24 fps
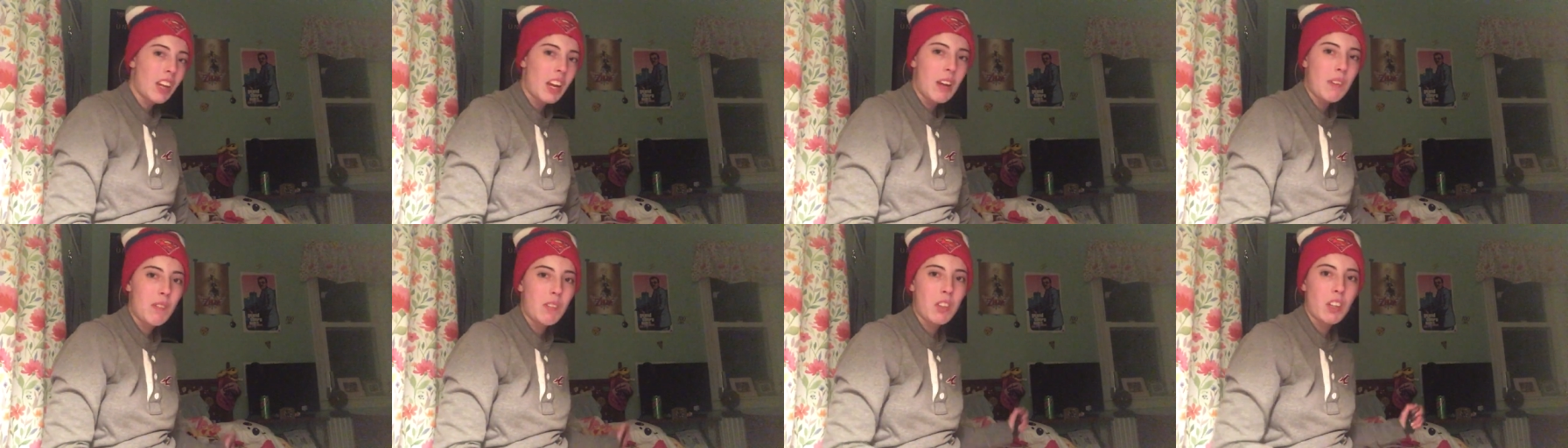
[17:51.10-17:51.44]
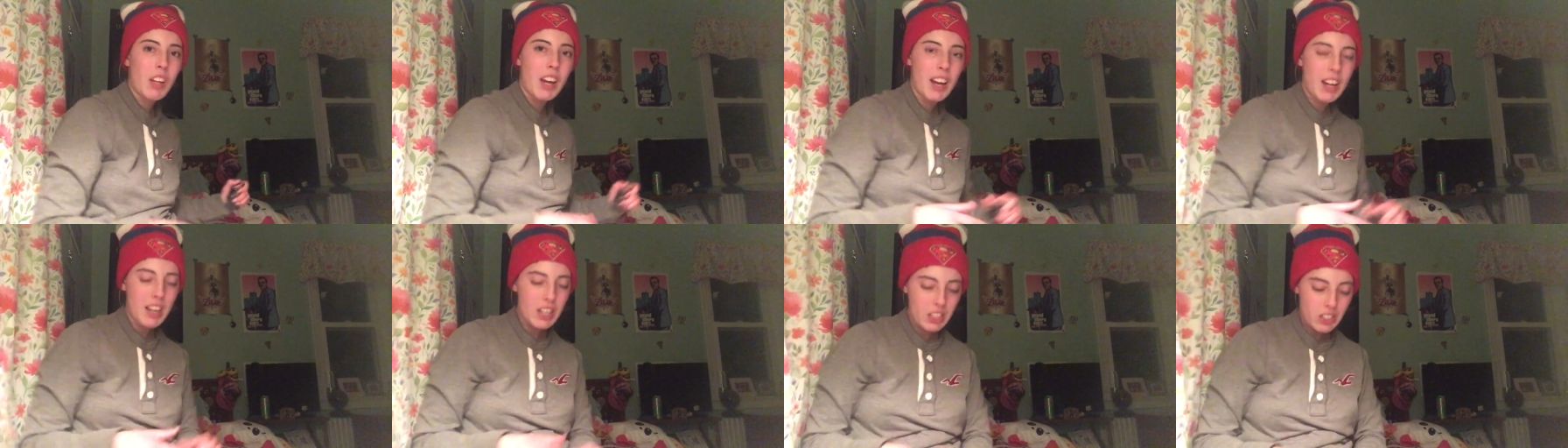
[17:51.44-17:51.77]
games,
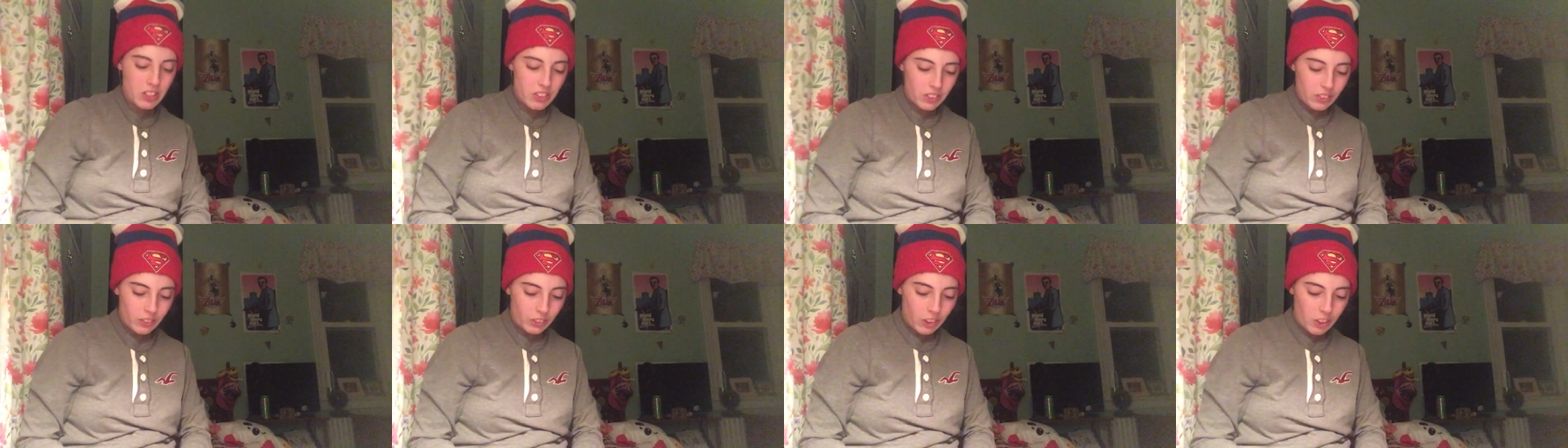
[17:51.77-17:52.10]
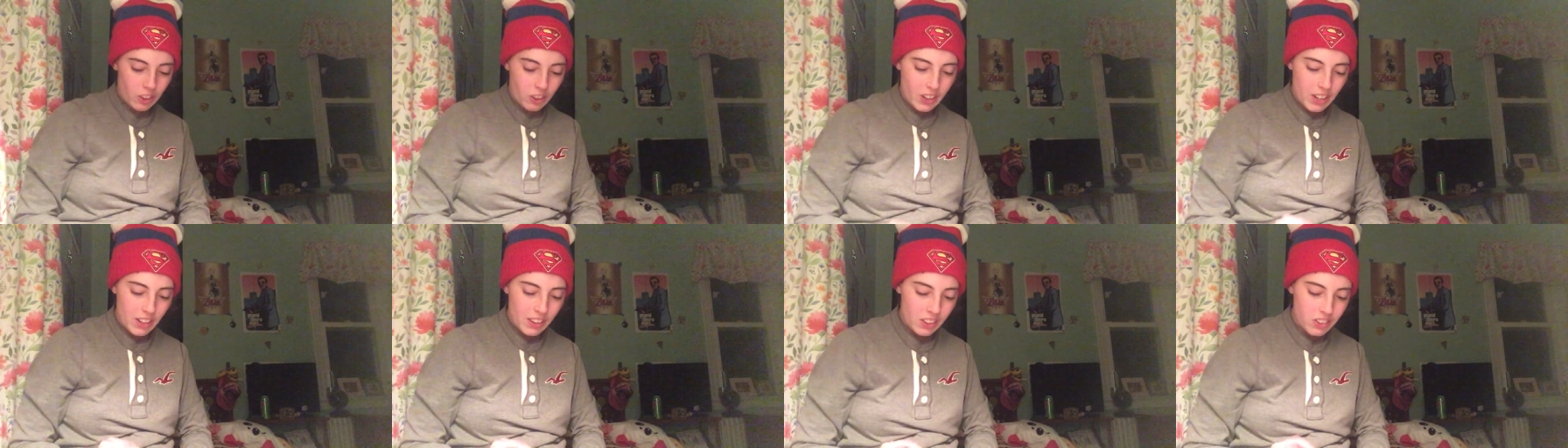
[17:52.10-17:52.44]
guys. We'll
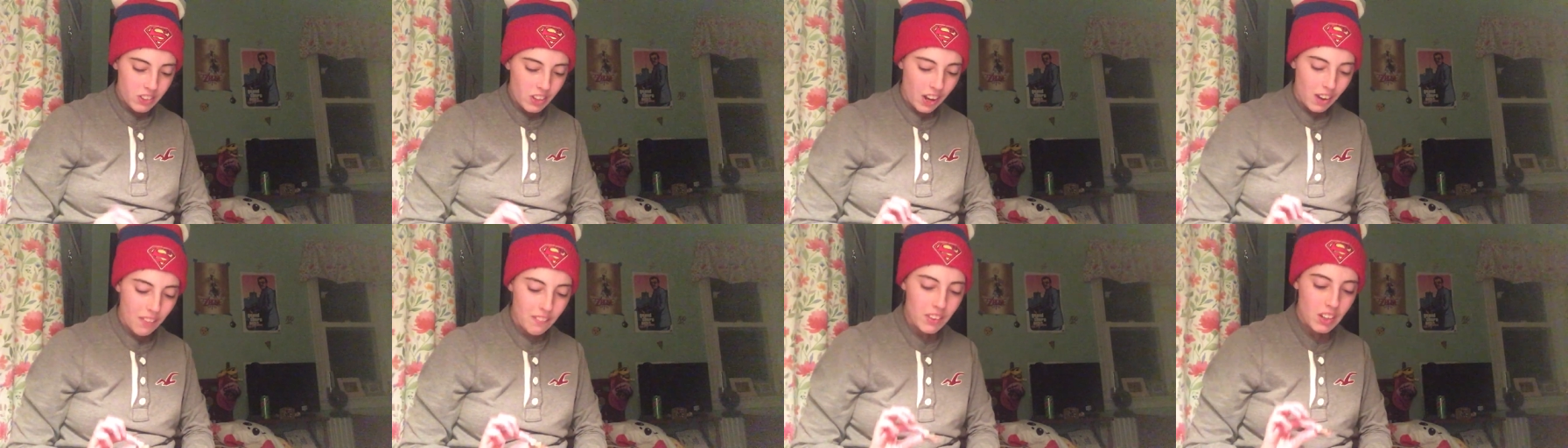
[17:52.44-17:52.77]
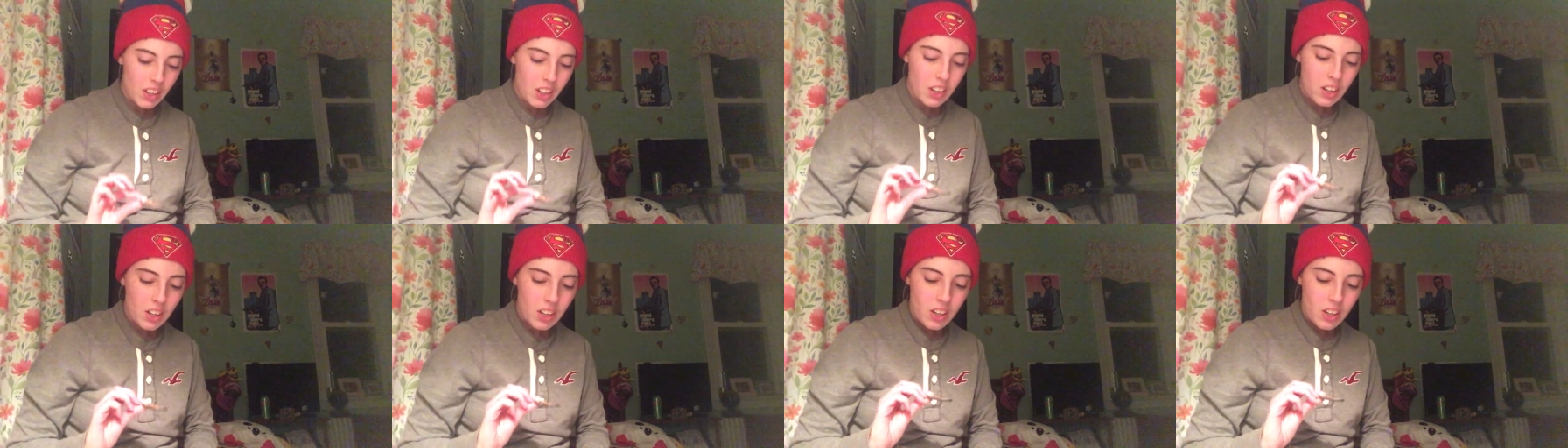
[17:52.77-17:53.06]
hurry this up.